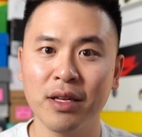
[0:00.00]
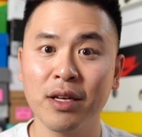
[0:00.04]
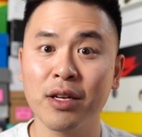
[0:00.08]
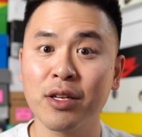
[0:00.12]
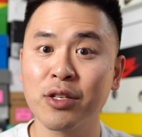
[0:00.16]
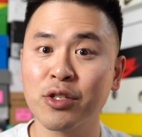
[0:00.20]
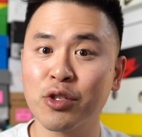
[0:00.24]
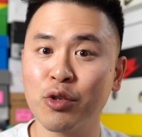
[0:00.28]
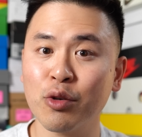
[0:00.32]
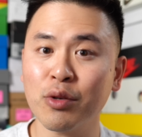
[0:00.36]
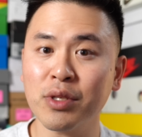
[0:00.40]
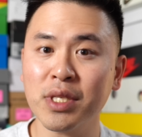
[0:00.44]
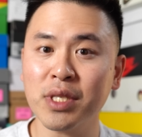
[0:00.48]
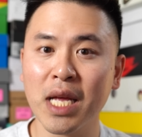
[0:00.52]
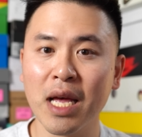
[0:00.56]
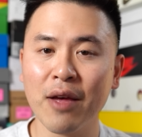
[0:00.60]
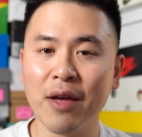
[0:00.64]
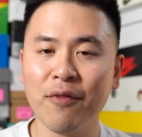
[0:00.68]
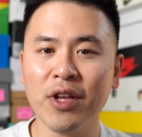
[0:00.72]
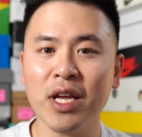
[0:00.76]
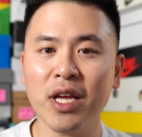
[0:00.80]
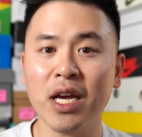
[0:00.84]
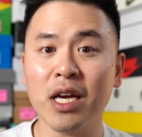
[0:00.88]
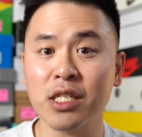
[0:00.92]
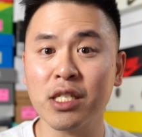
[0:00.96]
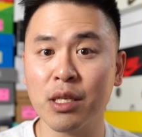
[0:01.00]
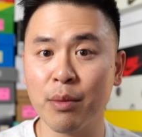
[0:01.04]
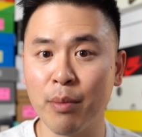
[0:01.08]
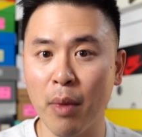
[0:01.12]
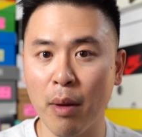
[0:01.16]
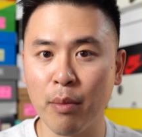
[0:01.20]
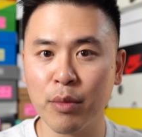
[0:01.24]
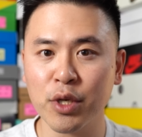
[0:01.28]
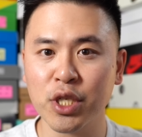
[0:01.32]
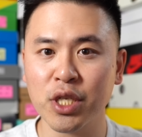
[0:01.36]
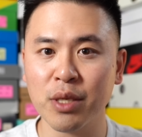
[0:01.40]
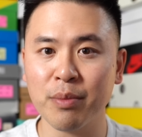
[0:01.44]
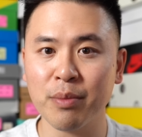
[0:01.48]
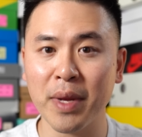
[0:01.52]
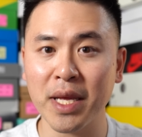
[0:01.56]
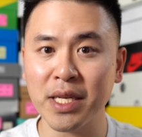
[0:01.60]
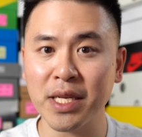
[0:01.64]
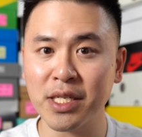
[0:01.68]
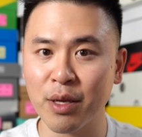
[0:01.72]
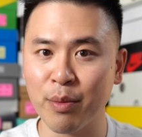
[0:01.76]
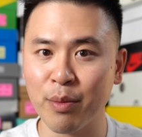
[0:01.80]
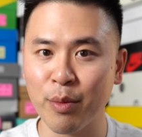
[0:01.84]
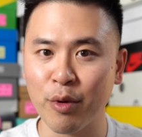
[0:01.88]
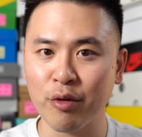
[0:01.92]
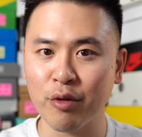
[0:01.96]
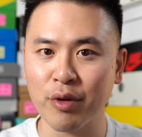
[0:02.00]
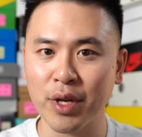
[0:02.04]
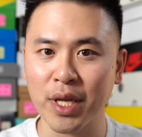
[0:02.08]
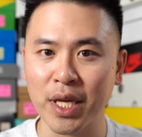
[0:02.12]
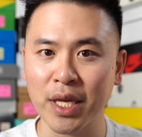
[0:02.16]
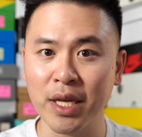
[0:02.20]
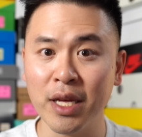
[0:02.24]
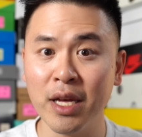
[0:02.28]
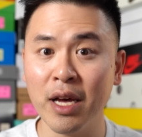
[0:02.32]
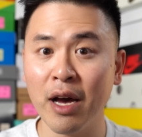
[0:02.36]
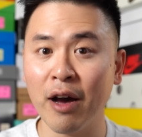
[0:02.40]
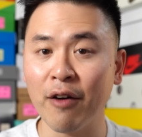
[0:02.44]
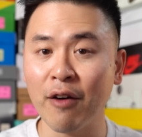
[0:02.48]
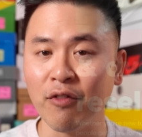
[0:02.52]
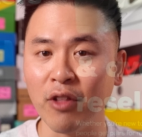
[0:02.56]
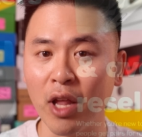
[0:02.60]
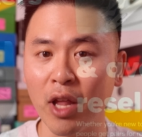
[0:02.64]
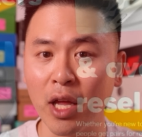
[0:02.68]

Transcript: SoleSavy is a membership-based community of